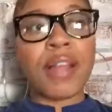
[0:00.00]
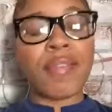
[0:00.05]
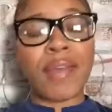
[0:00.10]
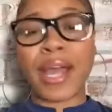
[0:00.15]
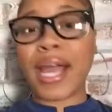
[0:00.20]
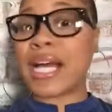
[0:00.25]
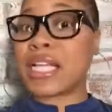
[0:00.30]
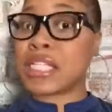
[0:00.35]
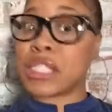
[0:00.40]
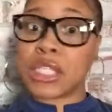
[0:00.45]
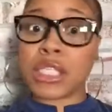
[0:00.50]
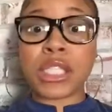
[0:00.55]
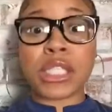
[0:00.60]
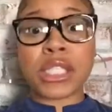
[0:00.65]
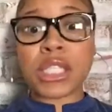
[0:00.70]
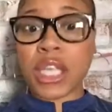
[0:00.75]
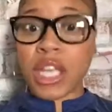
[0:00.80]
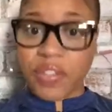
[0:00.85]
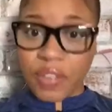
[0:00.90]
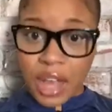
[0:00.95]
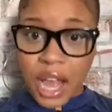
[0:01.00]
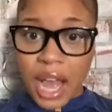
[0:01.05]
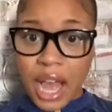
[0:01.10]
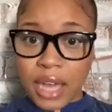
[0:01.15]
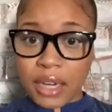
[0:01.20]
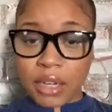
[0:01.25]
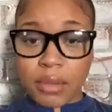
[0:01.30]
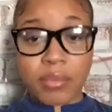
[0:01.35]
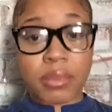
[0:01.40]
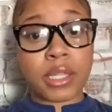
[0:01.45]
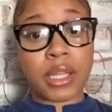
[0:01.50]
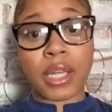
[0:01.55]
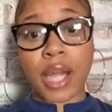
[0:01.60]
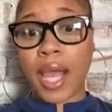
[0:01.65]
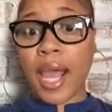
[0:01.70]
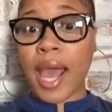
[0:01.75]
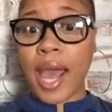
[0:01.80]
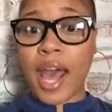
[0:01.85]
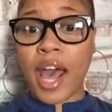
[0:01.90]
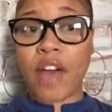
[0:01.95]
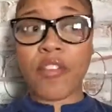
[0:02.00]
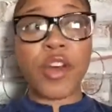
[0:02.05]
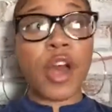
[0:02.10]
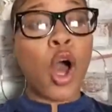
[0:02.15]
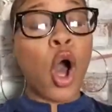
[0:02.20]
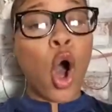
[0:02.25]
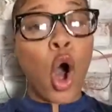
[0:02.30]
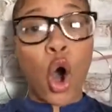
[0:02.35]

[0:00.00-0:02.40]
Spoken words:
They got sensitive condoms. And they have